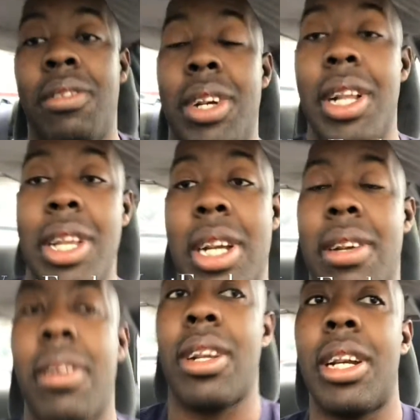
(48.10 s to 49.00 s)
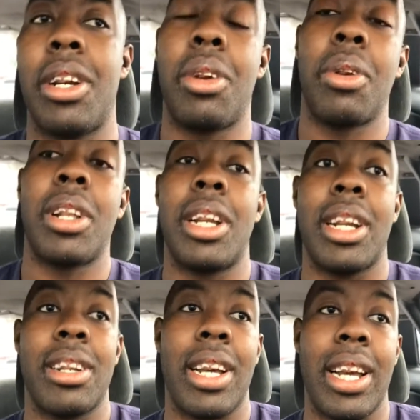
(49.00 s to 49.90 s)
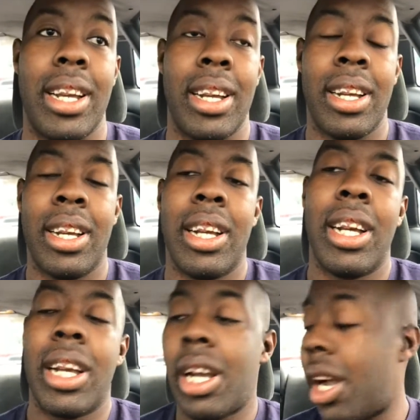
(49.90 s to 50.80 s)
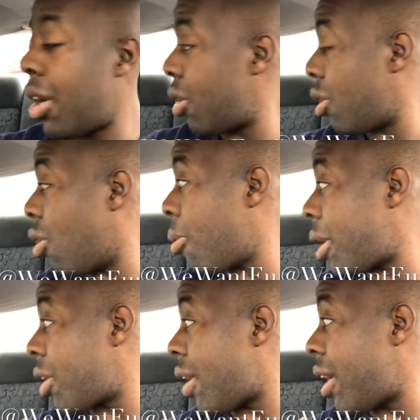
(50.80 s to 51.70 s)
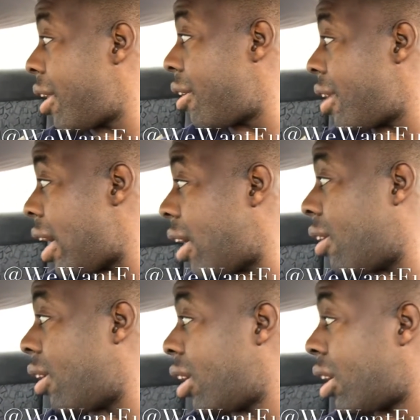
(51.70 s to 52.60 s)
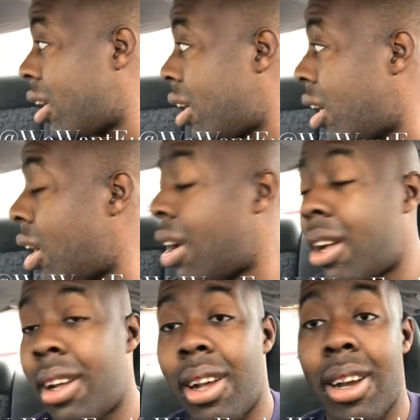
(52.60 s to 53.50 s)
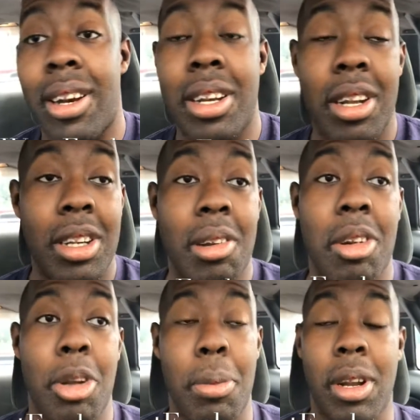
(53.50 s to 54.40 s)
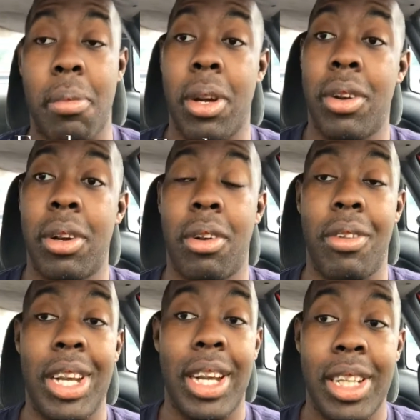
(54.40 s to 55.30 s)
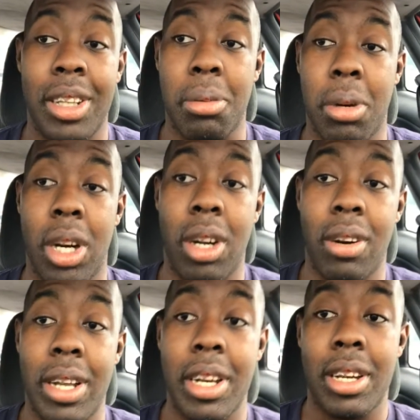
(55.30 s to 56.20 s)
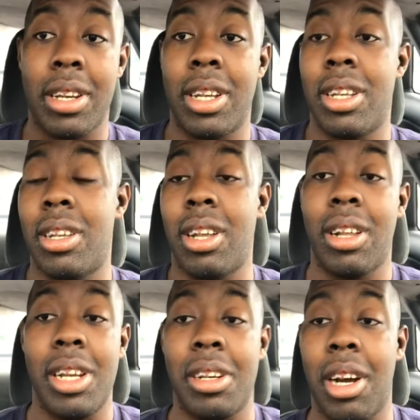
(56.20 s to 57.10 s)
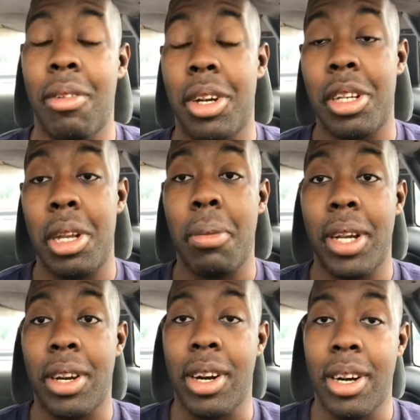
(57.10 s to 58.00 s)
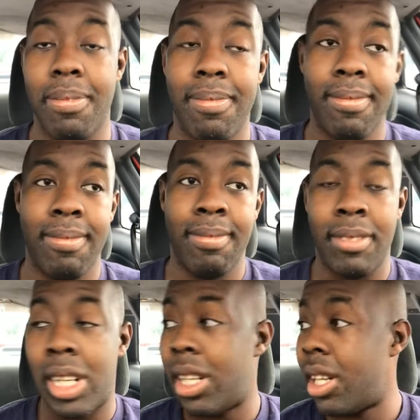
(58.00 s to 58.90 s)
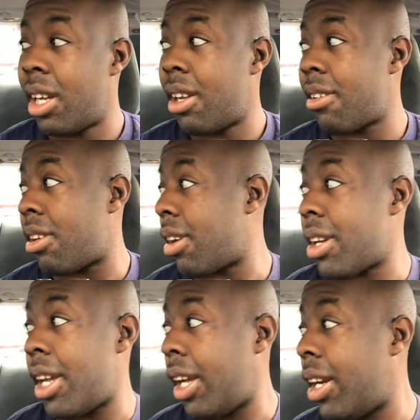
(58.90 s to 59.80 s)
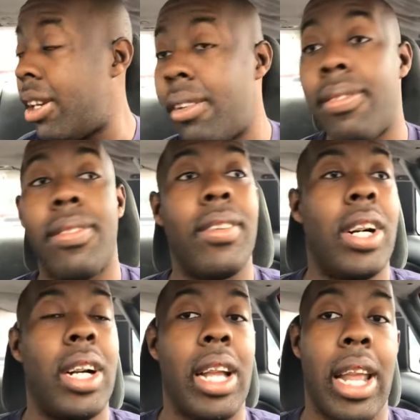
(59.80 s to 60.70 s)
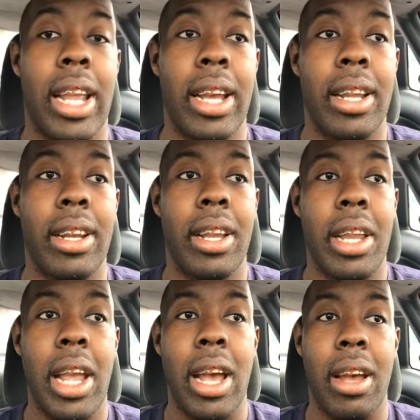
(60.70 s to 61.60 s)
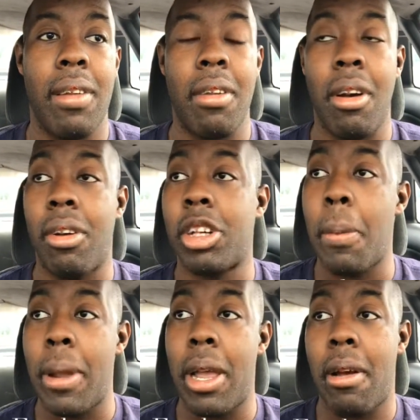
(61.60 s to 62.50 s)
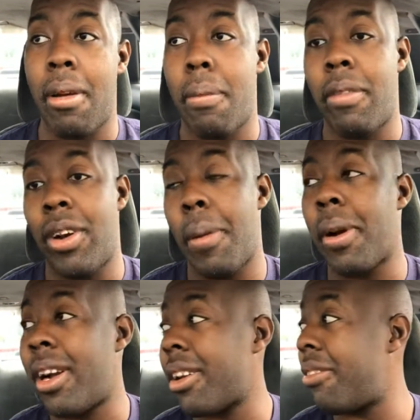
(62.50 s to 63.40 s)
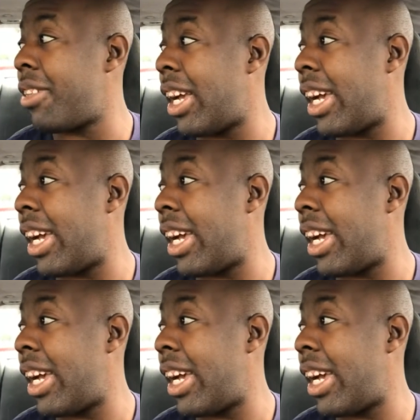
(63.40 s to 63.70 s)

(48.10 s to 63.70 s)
for nothing. I had to go to work the next day. Anywho, we're about to go head in there now. I got a ton of stuff to do because I'm going on vacation tomorrow. As you guys can see, this is the cleanest you're ever going to see my car. So yeah, take it in, and yeah, so should be a very productive